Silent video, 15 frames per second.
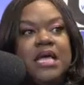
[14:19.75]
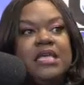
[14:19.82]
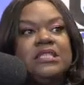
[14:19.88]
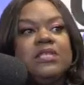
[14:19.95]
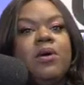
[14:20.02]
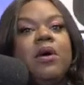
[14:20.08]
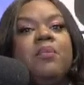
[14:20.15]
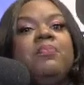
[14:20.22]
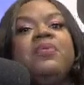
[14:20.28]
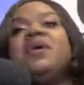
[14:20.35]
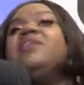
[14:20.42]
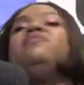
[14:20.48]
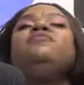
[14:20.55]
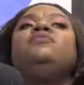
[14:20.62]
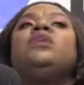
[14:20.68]
So a
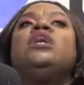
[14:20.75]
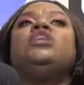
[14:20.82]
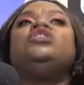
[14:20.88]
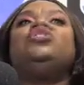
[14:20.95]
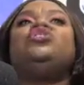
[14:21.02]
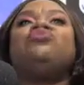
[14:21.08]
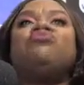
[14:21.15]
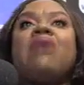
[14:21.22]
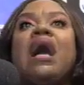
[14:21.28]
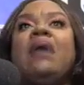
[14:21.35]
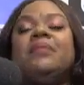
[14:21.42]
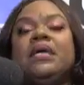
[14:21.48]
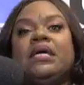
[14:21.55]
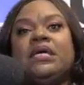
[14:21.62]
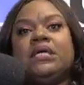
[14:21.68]
bit of
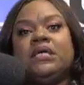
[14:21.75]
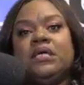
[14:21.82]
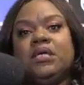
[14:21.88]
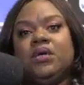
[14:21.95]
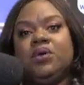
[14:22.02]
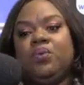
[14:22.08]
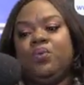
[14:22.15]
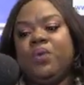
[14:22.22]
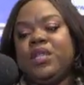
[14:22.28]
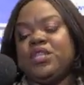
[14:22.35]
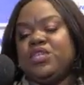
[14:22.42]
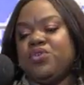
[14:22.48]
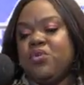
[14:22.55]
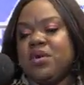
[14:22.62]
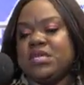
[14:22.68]
drama with
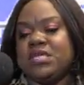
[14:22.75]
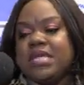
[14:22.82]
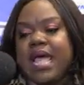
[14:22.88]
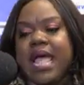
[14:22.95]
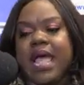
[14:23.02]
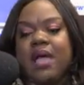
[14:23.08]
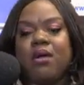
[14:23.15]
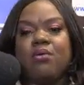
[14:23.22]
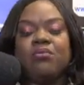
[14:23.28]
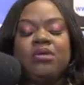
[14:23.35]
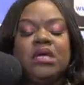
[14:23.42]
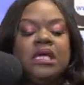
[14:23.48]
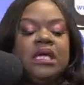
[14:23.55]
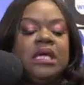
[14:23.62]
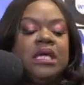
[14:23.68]
Georgetown,
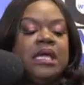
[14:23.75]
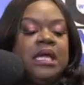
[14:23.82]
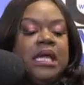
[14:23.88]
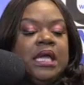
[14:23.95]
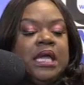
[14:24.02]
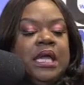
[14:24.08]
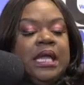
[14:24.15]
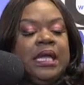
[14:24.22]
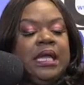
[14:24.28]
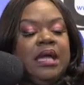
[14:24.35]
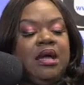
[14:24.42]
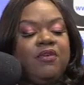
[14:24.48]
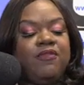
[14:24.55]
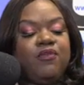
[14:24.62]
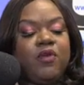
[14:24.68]

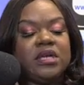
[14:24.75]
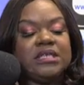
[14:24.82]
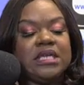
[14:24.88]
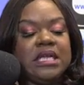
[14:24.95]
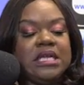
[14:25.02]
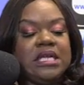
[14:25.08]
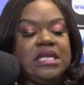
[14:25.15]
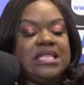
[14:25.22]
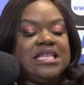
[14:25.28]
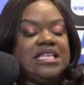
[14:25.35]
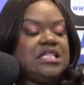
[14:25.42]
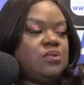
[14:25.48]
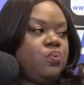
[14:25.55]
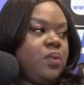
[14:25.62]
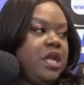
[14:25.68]
unfortunately,
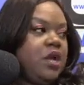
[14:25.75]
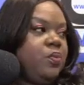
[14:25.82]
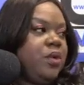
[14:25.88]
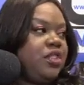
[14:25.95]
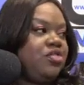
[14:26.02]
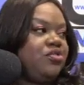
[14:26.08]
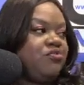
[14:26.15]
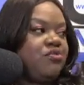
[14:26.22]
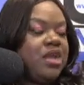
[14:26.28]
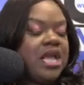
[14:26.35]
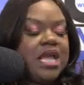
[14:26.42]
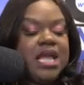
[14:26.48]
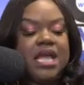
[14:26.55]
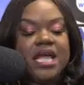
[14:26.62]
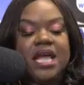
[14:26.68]
this week, with
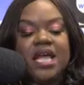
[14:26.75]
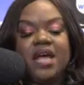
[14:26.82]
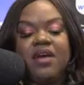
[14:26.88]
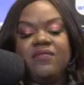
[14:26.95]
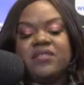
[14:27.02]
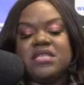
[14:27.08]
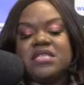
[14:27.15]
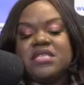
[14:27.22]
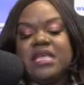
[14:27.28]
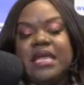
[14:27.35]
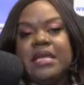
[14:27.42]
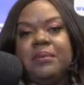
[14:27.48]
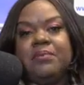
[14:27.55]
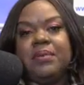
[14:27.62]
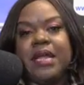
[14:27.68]
3 of the
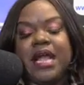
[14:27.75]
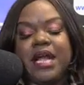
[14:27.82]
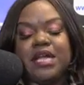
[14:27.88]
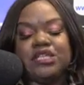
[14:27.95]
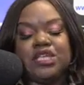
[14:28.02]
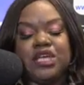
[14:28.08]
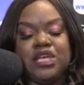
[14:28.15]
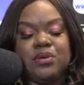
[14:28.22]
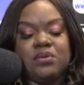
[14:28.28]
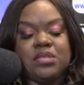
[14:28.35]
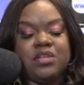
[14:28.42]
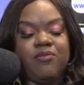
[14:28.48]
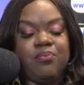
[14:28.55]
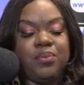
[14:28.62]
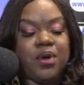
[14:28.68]
team players accused
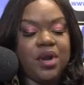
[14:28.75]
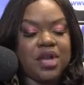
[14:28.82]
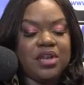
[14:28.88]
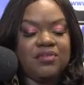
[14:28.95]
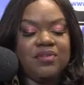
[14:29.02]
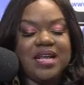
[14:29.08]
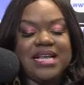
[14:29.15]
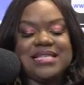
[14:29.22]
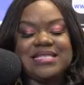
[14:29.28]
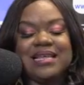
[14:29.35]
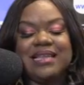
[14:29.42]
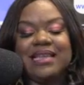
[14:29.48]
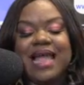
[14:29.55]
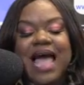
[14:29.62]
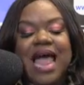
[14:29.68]
of burglary. It's a
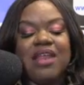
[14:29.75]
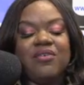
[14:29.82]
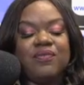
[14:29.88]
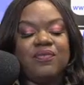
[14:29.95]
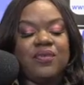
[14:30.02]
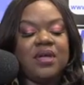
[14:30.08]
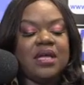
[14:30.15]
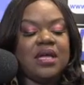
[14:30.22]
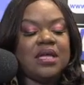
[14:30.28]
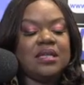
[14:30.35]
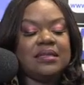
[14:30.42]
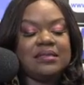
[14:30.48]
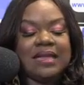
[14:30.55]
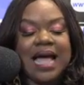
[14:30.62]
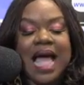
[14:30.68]
lot
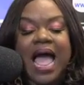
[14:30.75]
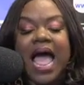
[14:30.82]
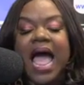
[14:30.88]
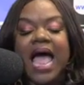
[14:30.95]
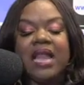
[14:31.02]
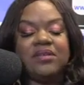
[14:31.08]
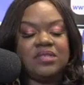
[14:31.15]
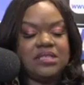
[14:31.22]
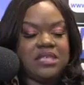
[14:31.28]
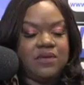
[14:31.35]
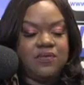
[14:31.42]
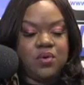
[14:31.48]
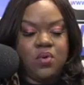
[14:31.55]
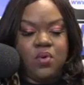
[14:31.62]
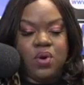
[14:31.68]
of
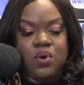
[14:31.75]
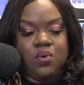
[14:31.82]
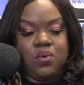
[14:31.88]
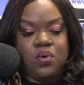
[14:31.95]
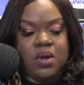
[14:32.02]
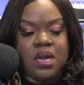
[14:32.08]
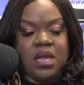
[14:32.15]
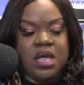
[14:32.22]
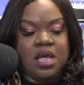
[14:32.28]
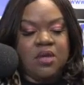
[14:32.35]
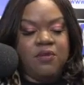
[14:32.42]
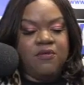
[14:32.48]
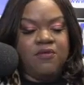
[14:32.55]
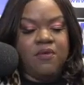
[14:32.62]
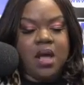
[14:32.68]
stuff going on,
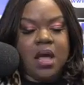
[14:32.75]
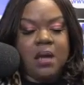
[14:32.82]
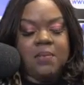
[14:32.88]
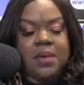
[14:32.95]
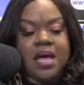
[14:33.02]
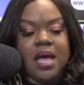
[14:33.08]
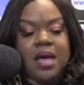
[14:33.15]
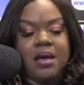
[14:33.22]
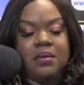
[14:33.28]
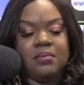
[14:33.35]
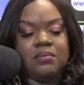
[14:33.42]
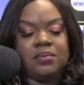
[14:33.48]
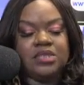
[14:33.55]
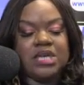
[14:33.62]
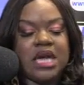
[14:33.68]

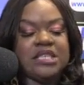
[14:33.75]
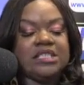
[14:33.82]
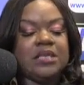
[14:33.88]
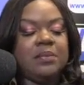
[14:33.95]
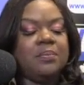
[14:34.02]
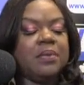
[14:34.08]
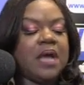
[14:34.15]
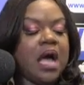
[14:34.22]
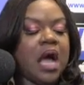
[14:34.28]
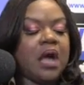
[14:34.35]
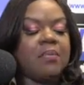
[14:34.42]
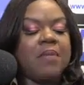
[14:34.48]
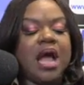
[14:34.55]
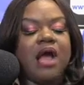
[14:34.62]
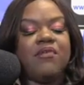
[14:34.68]
from Josh
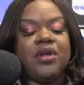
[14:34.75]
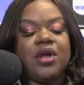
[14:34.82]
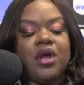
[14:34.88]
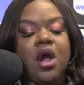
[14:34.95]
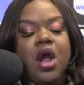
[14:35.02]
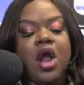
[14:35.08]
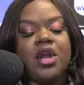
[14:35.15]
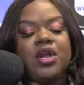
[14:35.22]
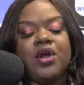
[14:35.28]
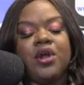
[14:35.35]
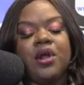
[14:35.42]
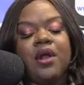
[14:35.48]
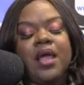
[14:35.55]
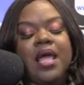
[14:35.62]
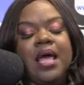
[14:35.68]
LeBlanc, Myron
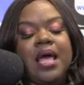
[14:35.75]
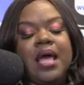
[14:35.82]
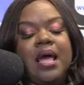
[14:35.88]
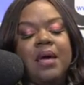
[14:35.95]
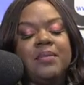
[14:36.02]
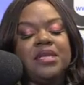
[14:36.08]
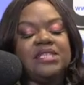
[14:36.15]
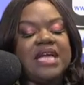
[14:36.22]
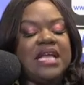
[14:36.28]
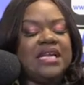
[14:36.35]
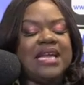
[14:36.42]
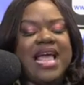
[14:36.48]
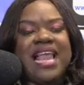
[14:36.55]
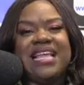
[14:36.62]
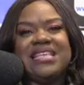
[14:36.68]
Gardner, and
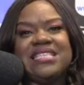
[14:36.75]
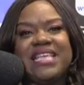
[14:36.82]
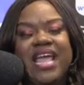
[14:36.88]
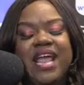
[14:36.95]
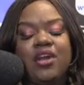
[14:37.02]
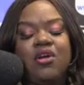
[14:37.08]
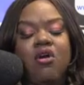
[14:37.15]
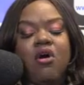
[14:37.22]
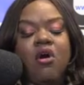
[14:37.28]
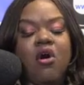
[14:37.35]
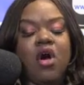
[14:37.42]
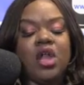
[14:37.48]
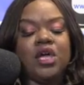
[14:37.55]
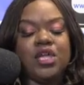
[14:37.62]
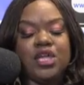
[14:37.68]
Jalen Alexander,
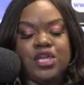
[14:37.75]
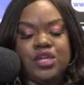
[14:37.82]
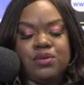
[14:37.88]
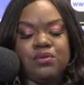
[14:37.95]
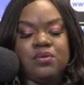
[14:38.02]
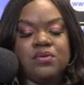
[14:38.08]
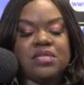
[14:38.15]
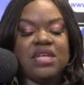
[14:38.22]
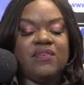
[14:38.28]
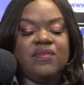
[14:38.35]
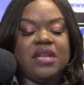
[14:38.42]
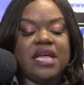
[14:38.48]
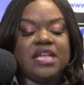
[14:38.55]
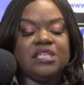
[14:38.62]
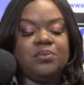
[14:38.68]
all accused of
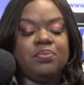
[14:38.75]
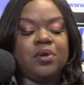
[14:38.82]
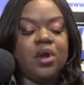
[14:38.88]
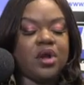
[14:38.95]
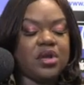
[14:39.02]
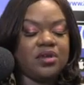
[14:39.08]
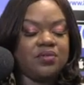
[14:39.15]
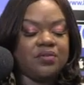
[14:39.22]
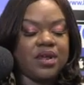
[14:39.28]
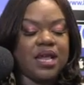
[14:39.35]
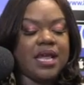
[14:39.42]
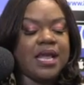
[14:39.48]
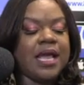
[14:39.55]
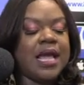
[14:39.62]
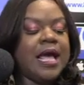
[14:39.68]
alleged
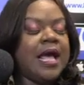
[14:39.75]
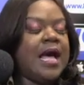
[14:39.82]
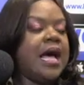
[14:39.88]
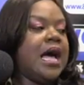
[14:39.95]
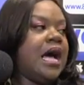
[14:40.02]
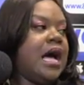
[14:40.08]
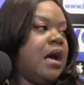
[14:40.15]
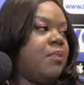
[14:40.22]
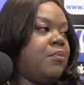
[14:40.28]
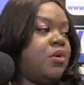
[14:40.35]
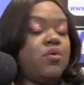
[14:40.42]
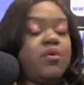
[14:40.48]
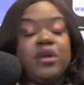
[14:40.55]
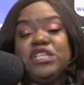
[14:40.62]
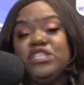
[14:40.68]
burglary,
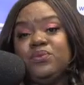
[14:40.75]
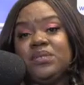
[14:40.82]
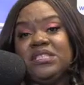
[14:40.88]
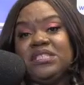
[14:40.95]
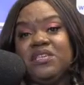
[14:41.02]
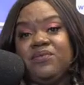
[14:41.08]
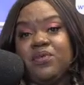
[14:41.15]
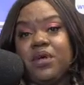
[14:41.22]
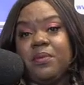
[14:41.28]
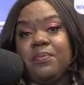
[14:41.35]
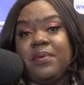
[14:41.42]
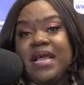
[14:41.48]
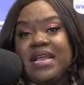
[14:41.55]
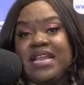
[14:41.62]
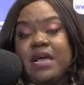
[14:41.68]
according to a civil
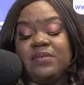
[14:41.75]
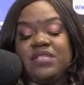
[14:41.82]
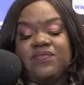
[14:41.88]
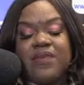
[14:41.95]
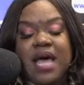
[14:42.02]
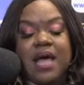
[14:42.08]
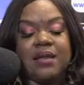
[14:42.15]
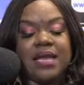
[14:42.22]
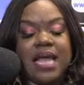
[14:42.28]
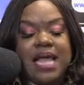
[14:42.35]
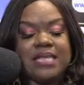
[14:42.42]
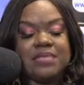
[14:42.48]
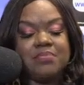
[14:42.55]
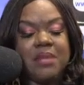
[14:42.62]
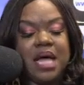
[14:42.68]
complaint that was filed
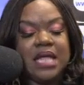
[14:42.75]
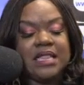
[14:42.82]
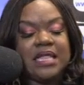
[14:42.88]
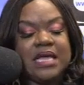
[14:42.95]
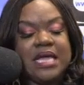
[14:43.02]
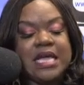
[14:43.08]
last month.